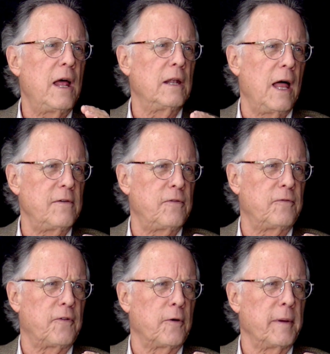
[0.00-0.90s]
and life
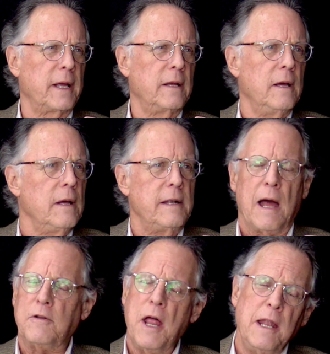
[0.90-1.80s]
affirming.
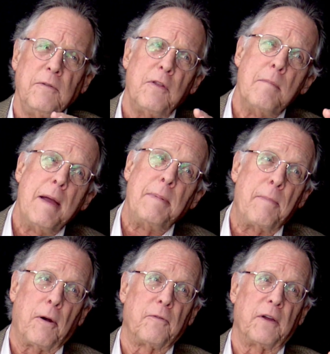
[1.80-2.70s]
Now, none of them may
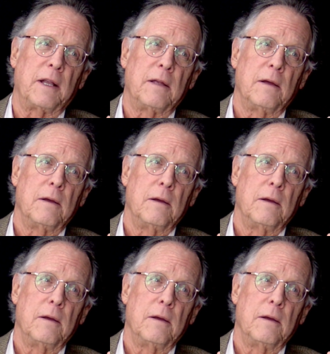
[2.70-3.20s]
be perfect,